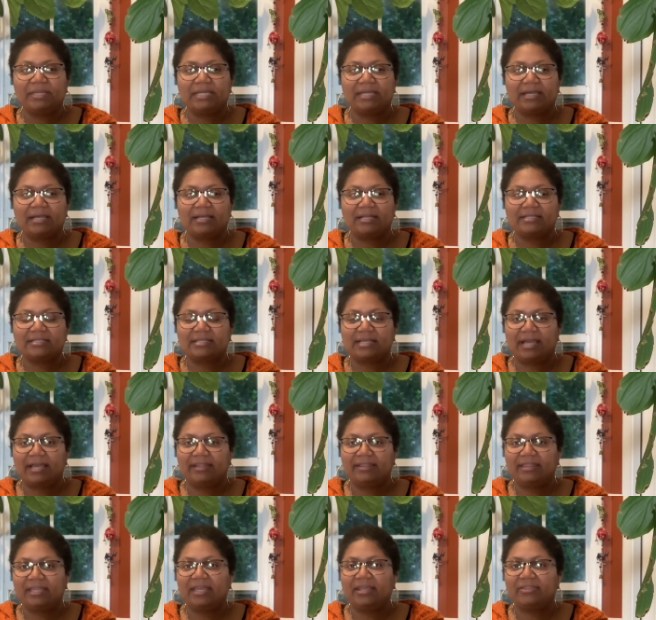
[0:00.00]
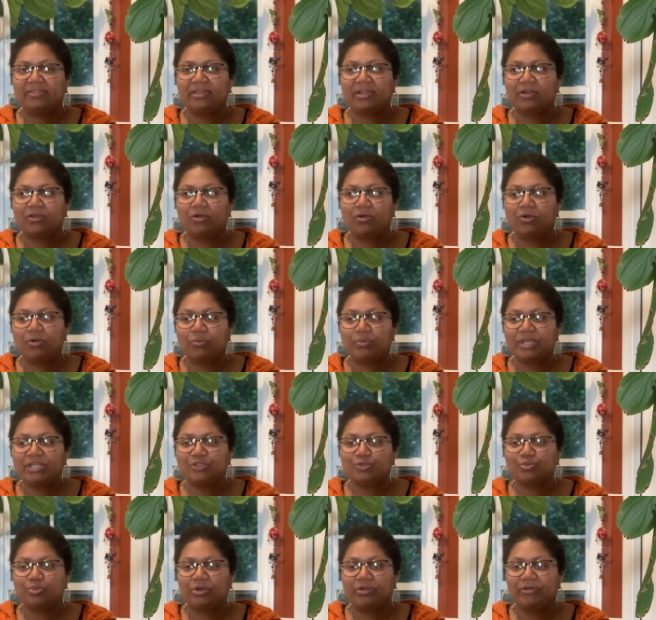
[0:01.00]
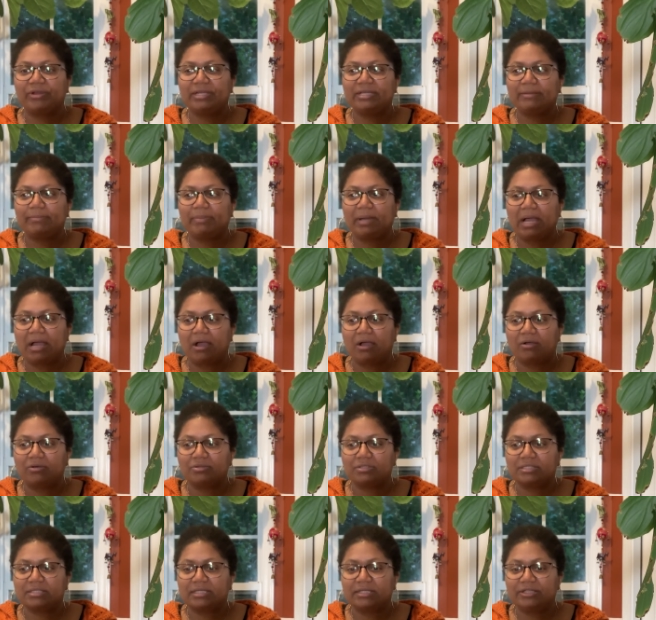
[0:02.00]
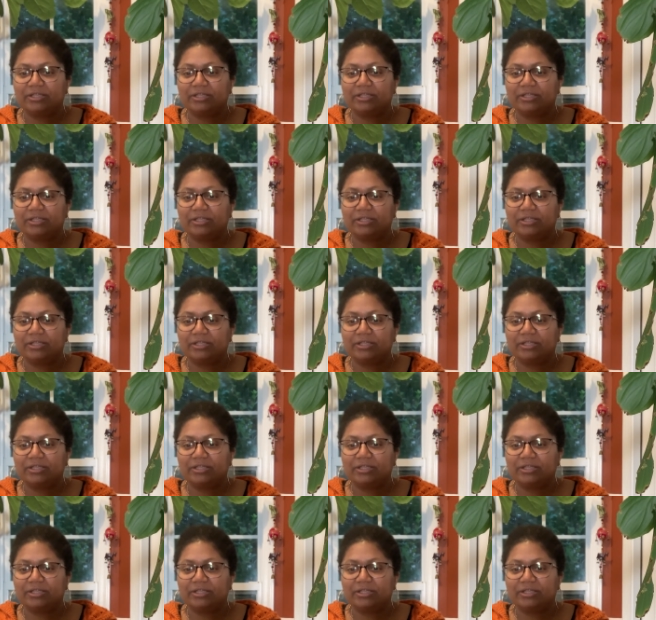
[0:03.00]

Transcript: because I think they're always worried about,